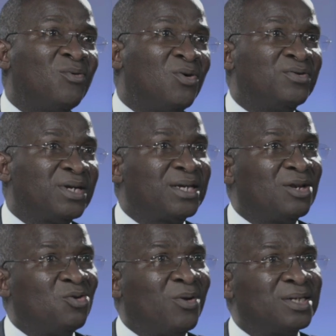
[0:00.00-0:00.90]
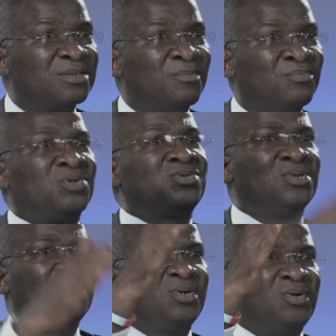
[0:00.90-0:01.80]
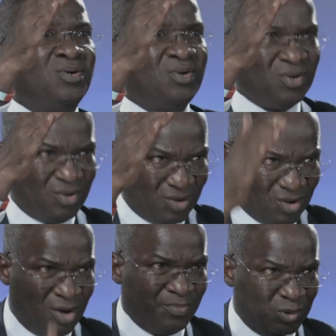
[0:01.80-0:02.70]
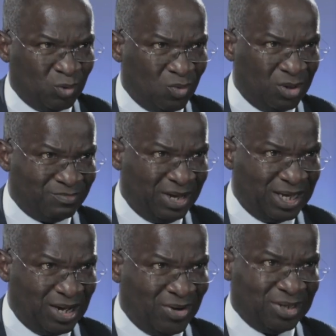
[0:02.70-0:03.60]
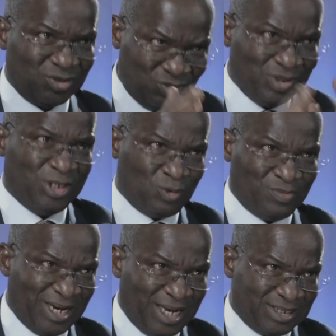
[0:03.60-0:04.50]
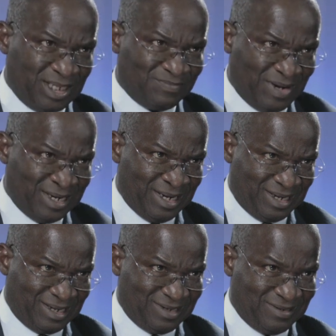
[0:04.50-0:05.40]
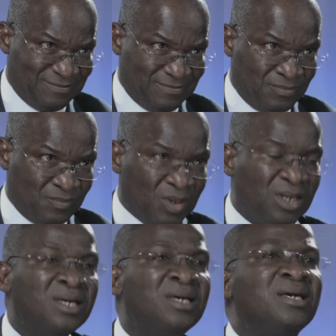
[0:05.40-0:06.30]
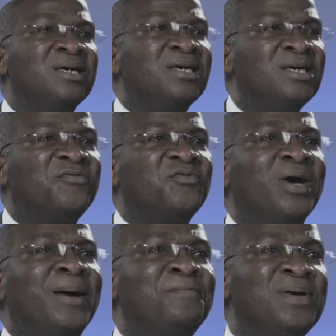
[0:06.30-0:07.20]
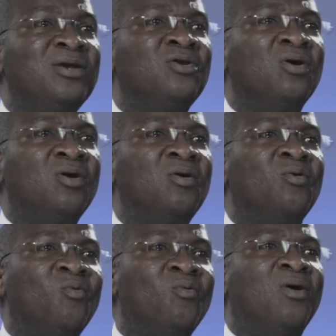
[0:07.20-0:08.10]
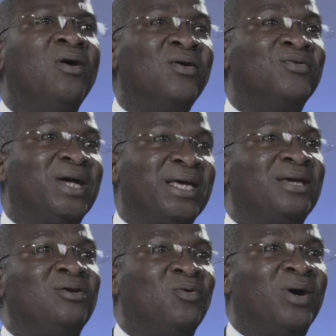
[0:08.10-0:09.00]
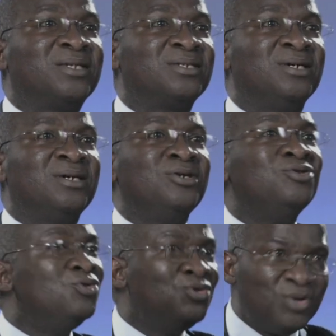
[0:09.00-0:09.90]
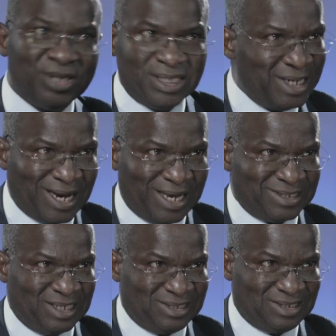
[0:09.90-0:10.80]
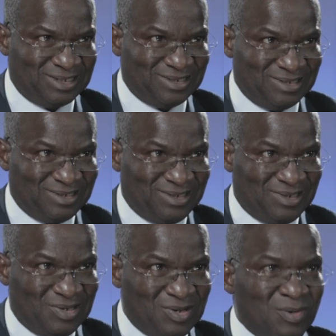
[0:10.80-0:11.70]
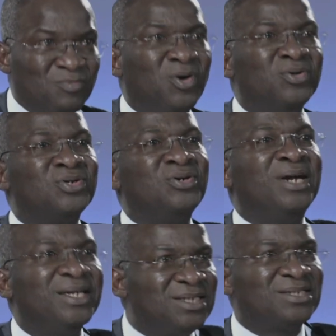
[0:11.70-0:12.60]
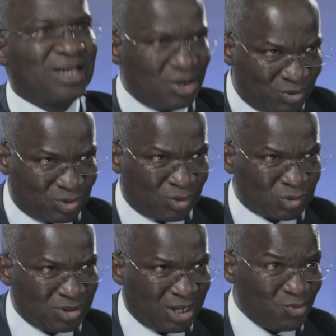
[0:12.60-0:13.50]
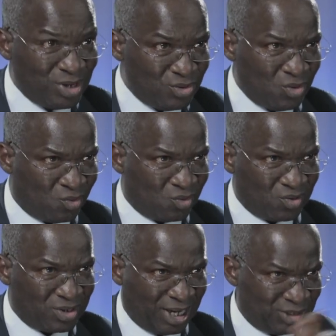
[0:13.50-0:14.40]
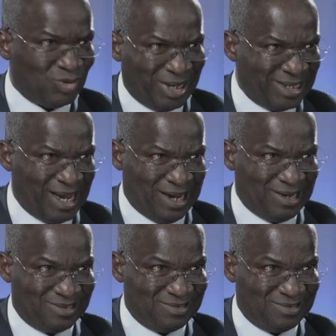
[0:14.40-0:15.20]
100 kilowatts, but up to 1 megawatt, you need to be licensed by NEC. If you are below 100 kilowatts, you don't need a license. But register with us so that we know that you are there.